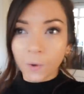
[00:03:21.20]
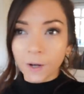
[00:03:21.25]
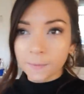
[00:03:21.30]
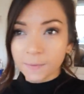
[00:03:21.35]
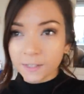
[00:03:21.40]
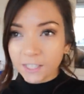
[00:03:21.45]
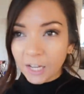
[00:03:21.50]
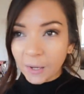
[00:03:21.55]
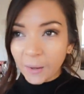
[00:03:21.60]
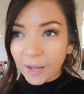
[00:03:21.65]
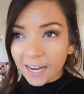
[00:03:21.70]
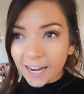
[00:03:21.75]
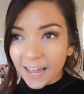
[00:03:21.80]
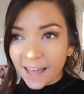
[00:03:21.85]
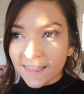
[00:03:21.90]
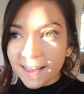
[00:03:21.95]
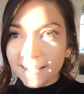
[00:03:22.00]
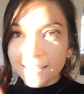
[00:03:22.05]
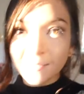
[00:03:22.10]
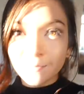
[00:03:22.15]
at what I'm doing,
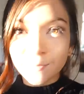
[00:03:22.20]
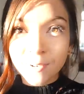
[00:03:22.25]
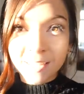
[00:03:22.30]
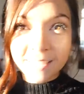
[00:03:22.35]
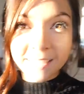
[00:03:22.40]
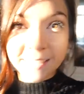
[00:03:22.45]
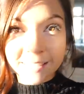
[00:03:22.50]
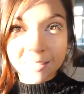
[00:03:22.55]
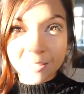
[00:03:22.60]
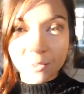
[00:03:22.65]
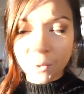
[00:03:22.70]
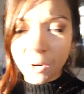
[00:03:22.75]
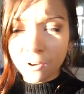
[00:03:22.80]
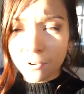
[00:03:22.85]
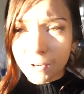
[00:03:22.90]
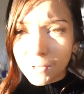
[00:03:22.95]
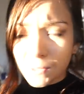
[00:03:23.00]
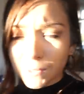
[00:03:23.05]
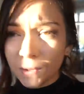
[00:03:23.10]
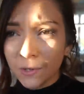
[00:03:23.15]
and there's a bloody
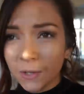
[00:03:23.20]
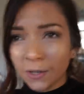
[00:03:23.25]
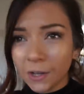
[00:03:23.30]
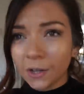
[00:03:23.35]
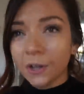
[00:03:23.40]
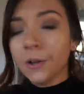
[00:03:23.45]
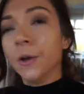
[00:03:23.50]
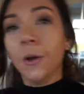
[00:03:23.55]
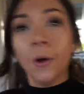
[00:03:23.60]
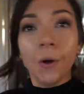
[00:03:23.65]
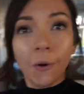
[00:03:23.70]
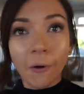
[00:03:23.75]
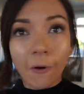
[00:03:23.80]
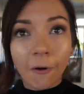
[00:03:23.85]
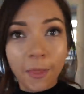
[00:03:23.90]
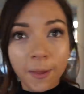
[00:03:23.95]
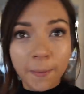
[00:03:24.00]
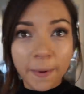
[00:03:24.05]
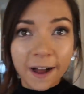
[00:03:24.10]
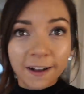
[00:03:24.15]
squirrel
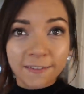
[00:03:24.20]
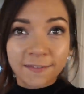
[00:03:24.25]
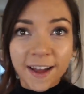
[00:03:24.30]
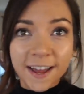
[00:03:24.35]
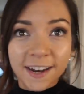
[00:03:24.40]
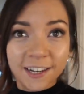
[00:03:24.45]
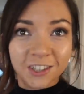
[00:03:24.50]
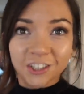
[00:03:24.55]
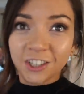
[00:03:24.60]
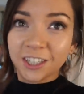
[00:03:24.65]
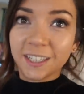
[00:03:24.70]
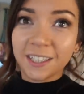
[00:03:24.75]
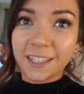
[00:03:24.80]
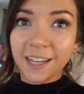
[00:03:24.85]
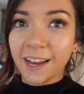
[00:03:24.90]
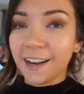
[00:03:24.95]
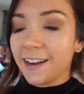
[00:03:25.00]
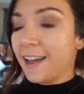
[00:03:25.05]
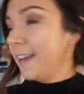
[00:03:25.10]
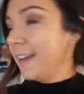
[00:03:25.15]
on the back fence just sitting